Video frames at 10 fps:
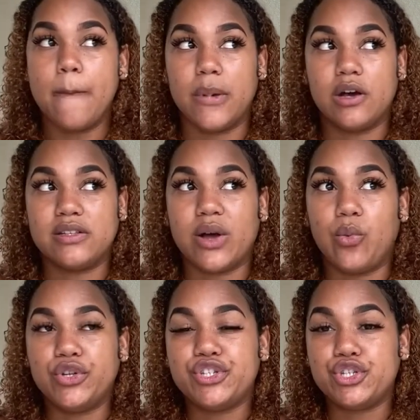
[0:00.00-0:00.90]
because I
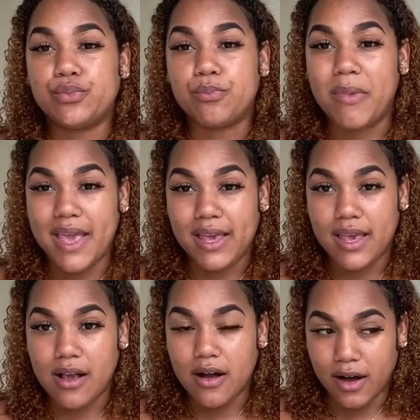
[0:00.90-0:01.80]
wasn't
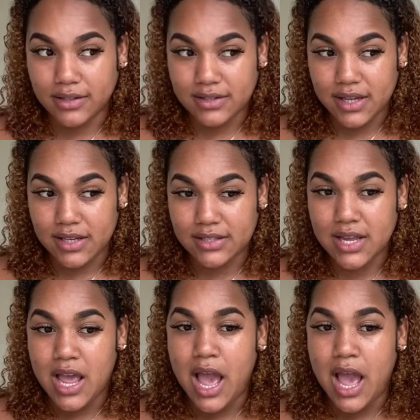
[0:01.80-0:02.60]
making content.